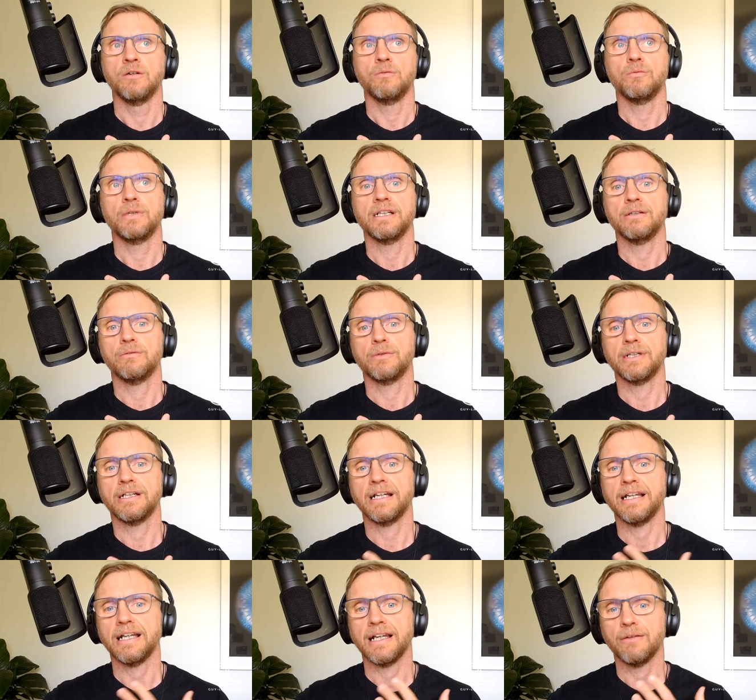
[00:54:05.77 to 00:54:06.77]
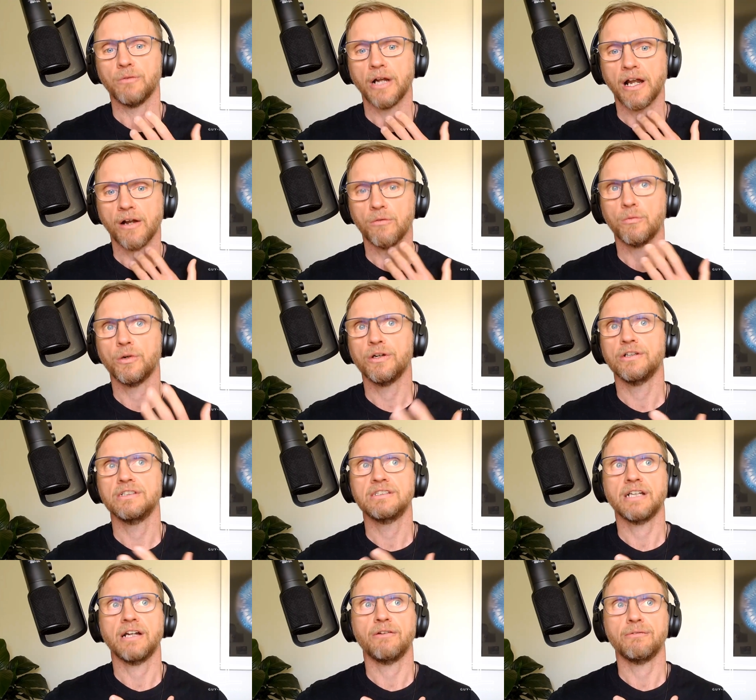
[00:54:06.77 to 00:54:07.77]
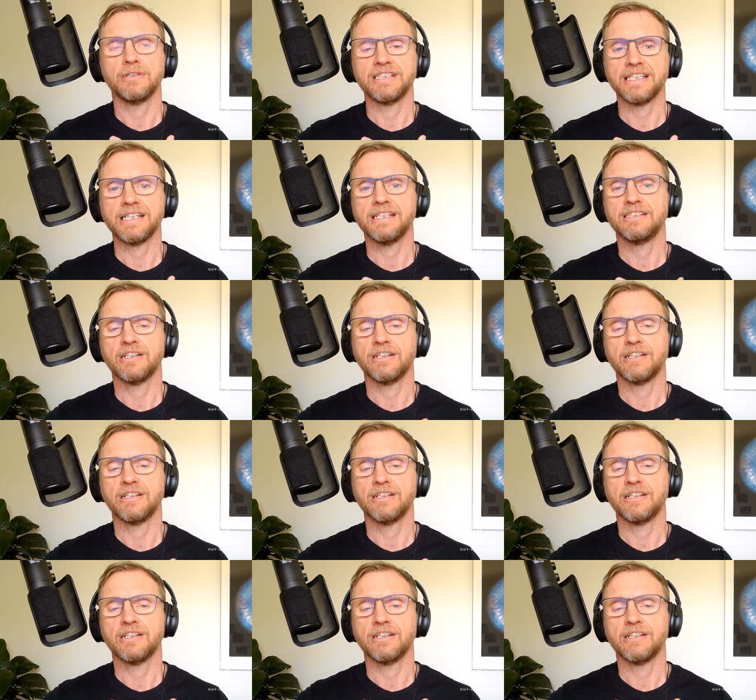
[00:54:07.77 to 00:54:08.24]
we're our words, our deeds,